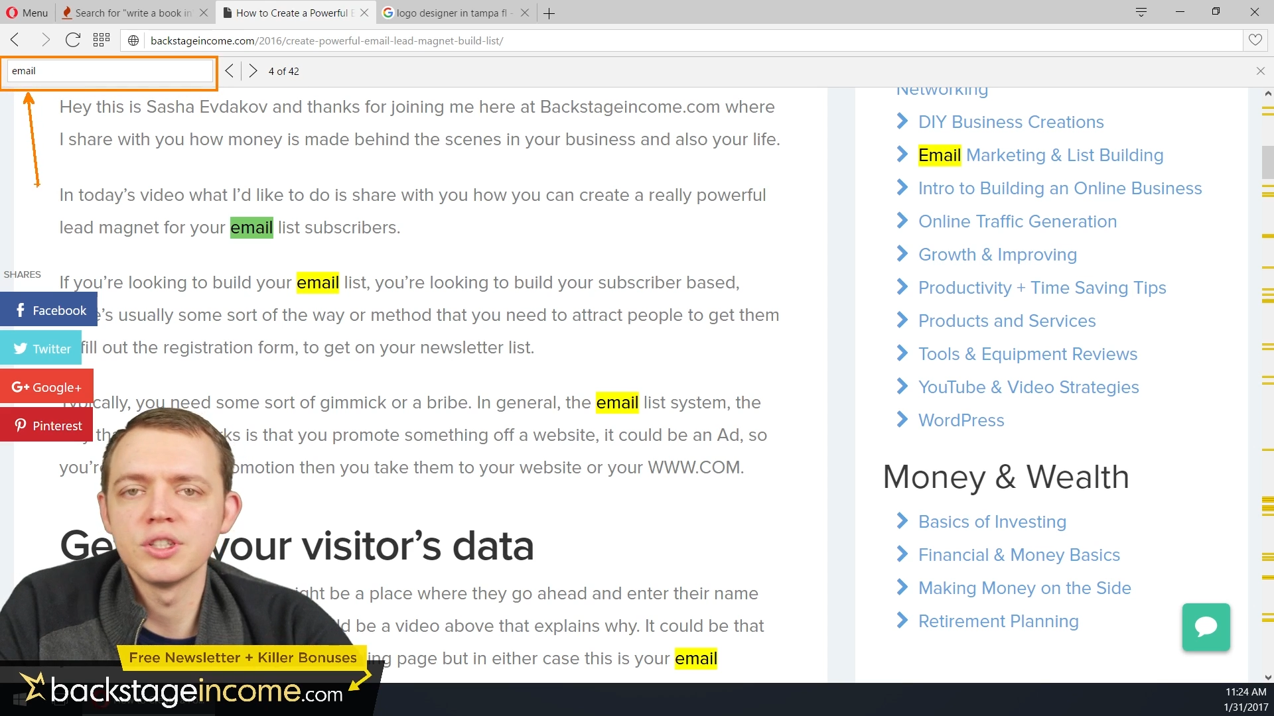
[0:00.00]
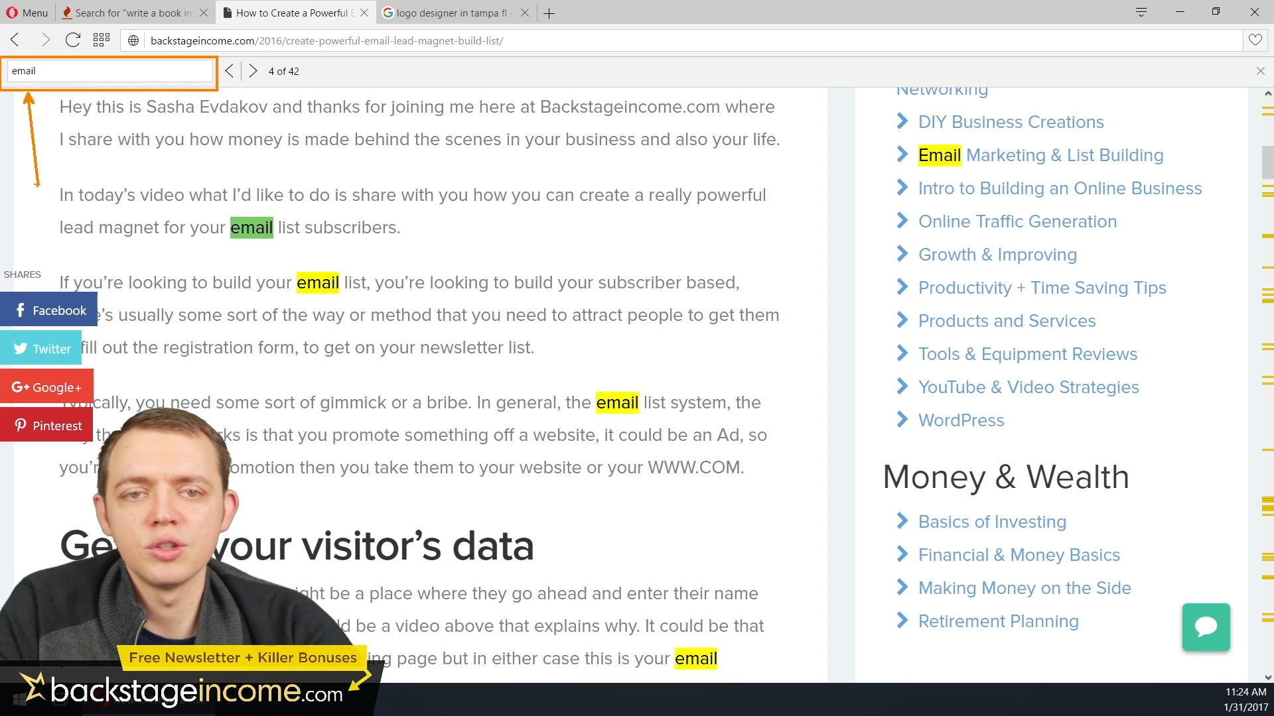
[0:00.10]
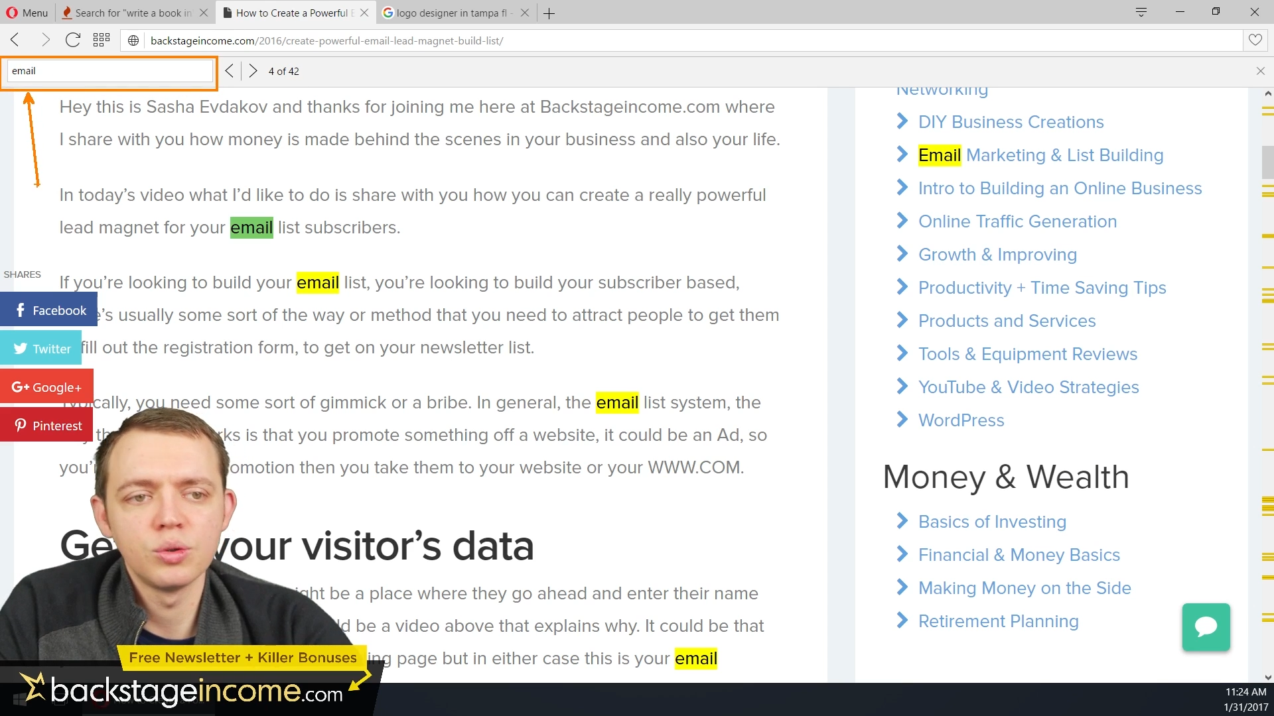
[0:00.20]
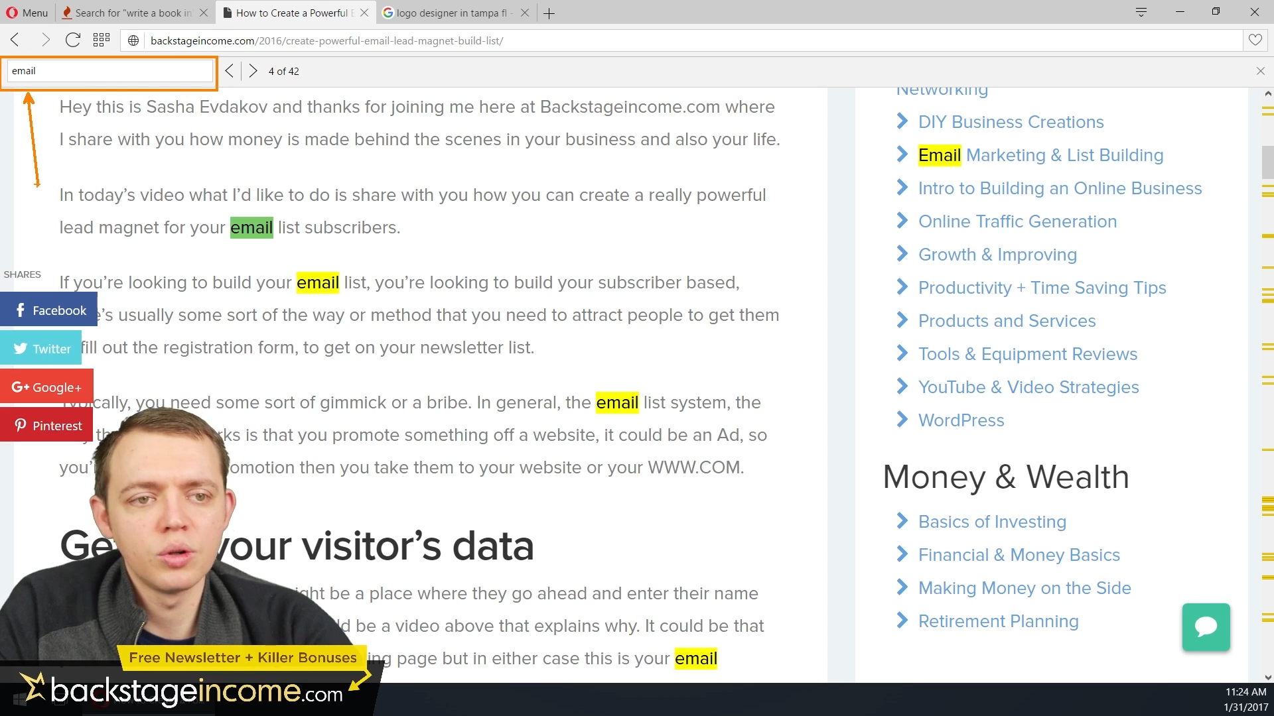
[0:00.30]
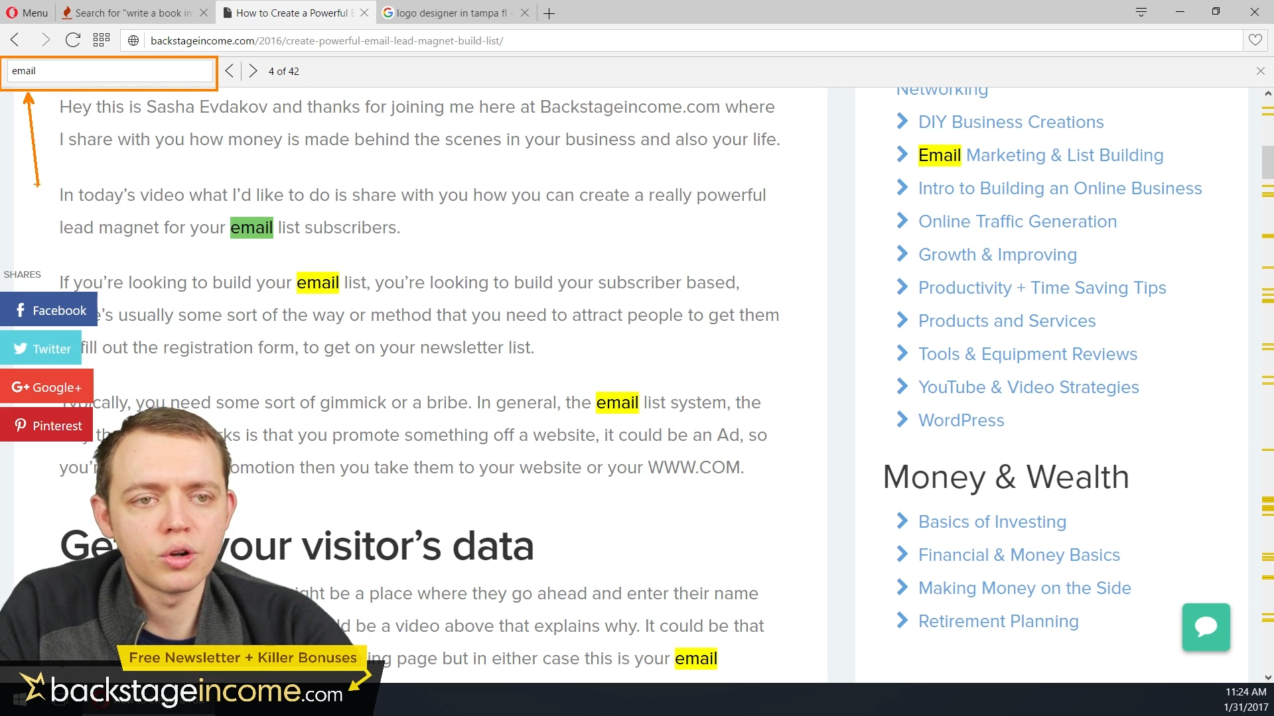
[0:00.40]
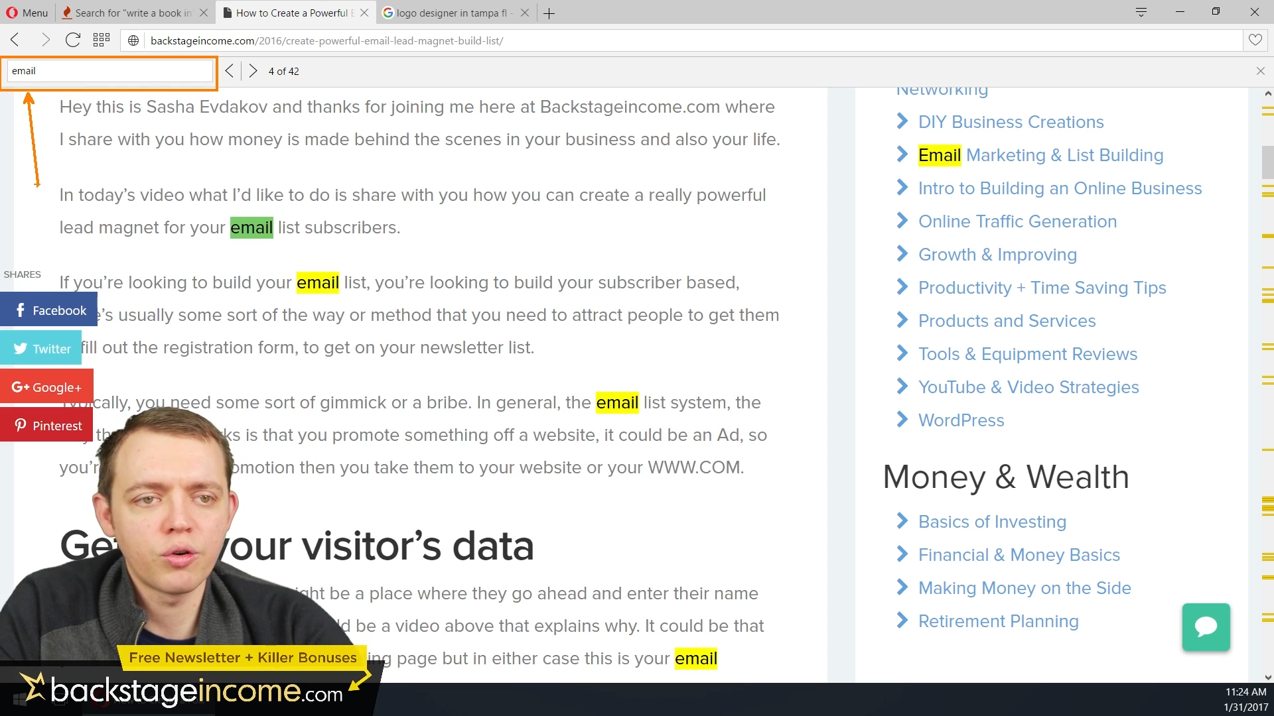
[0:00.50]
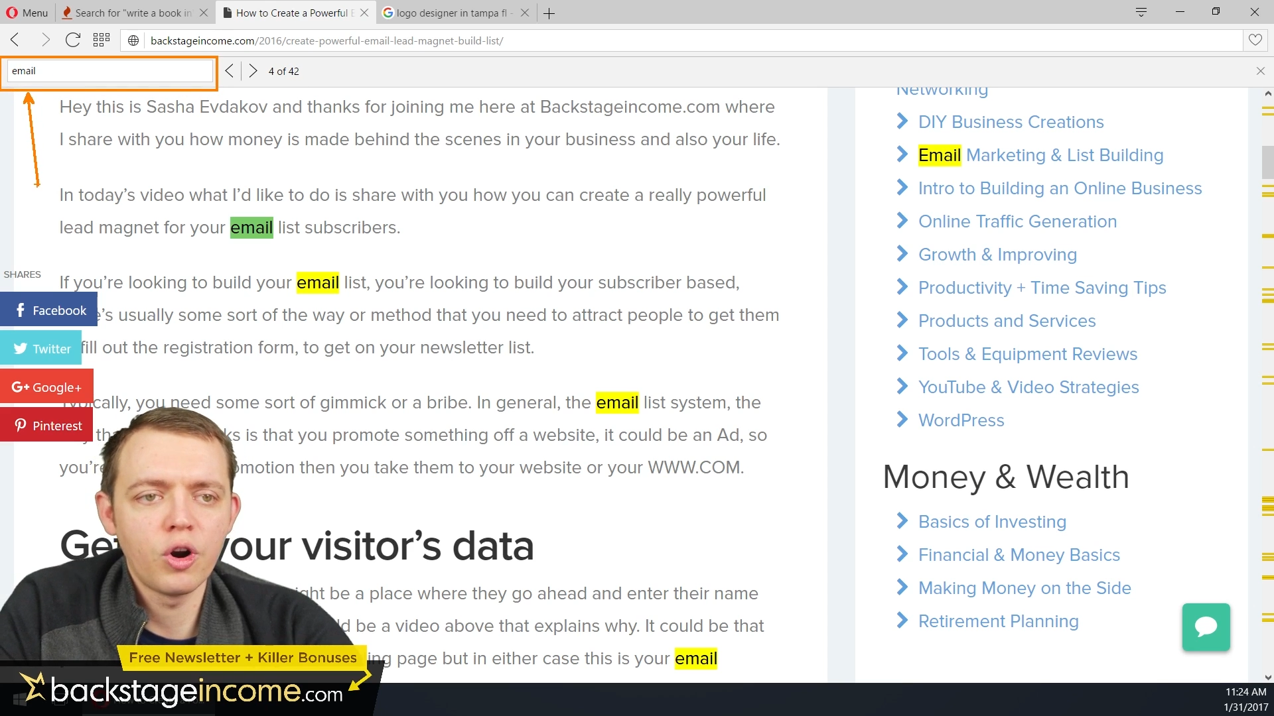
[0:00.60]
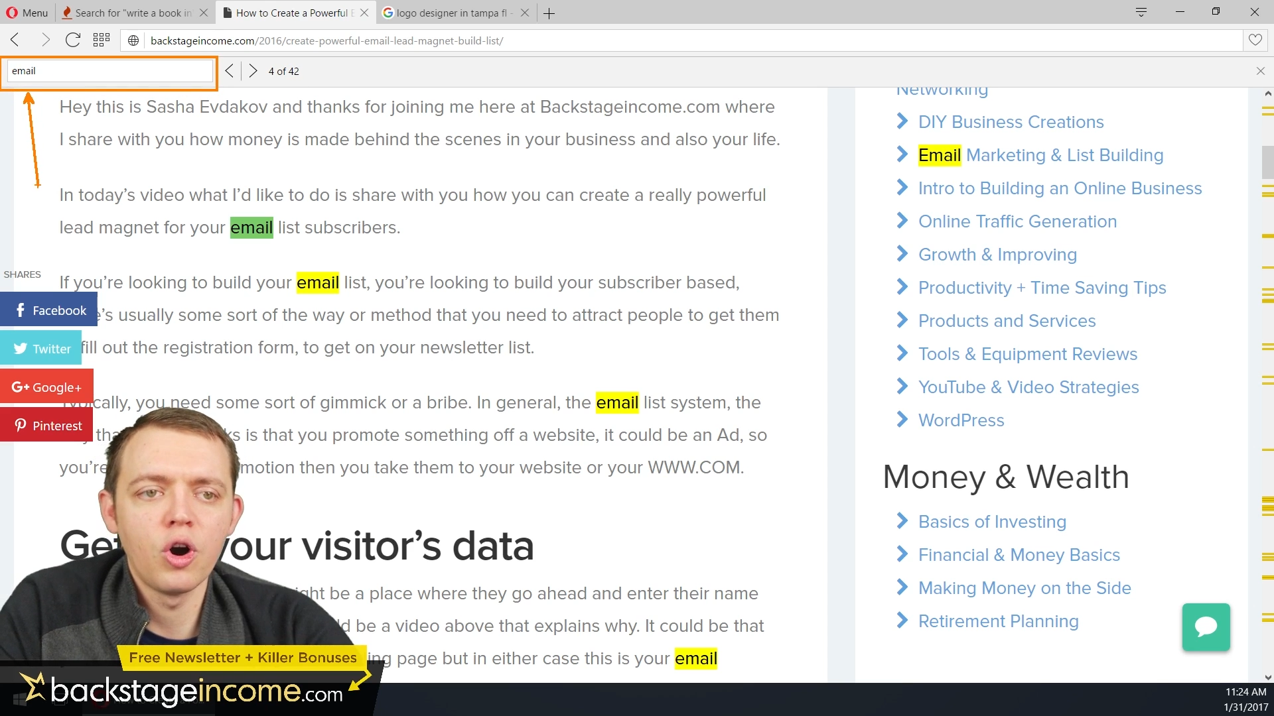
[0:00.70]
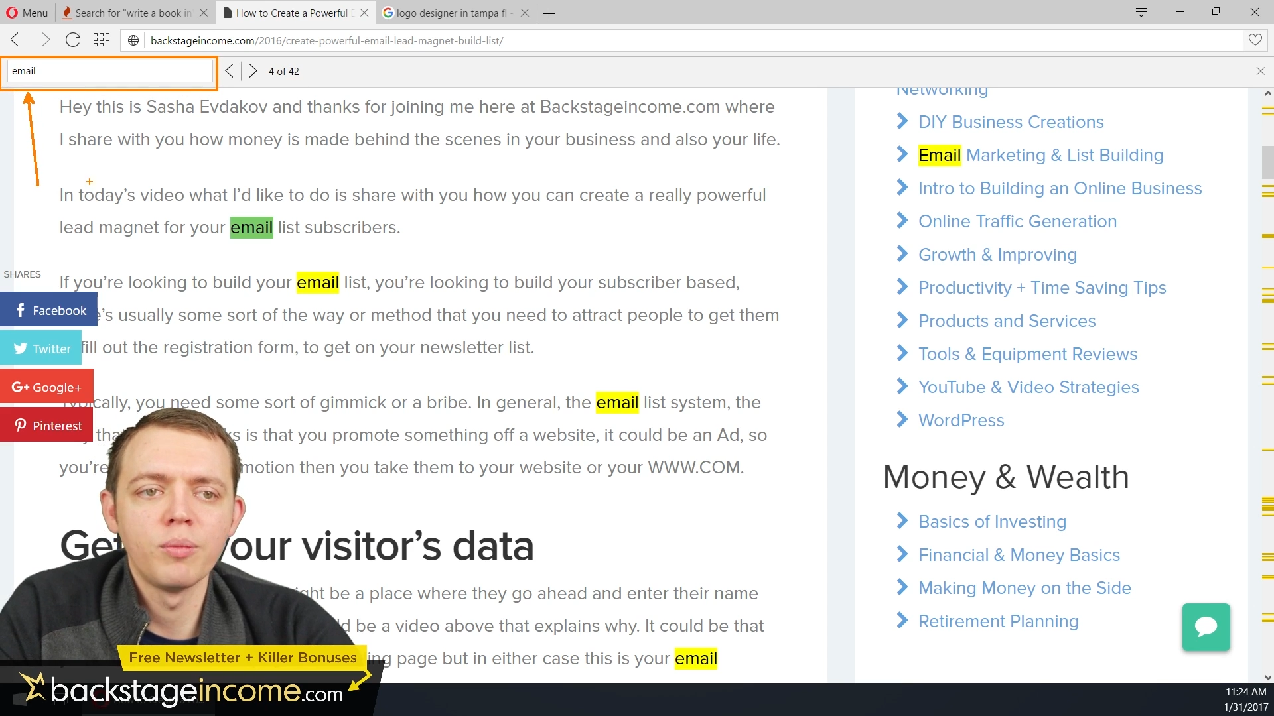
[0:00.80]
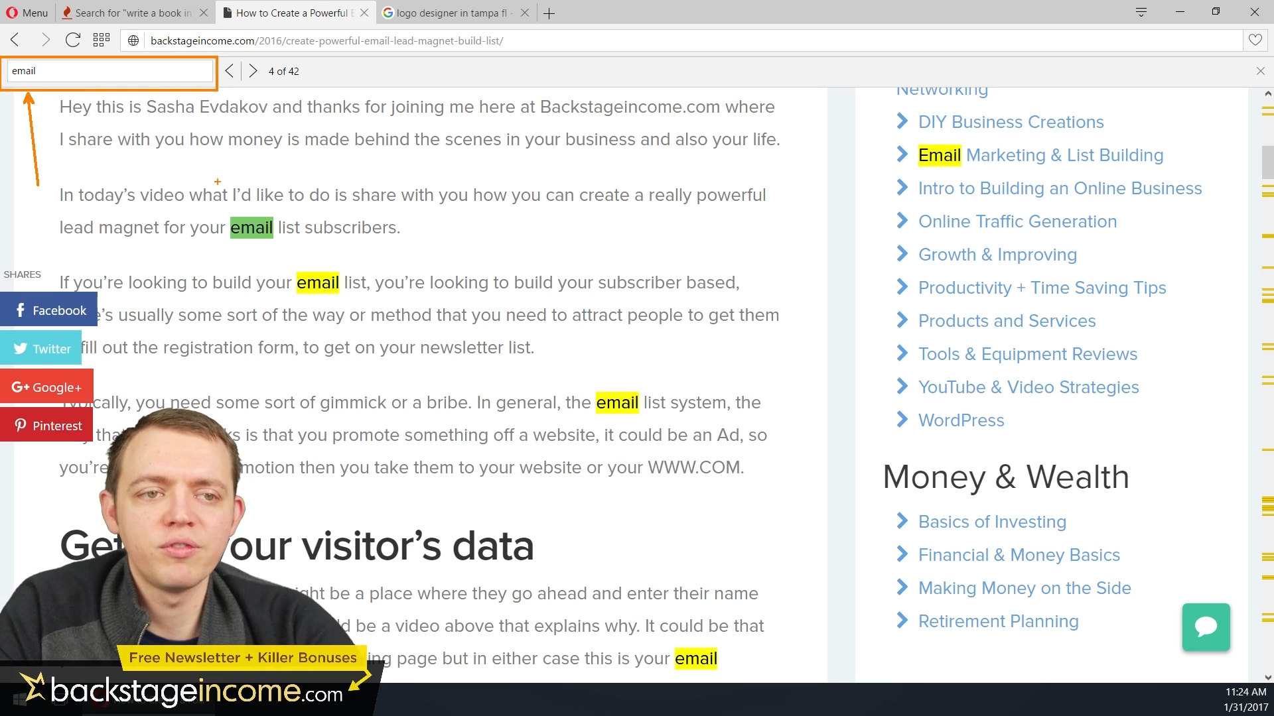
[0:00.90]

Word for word: in Google Chrome,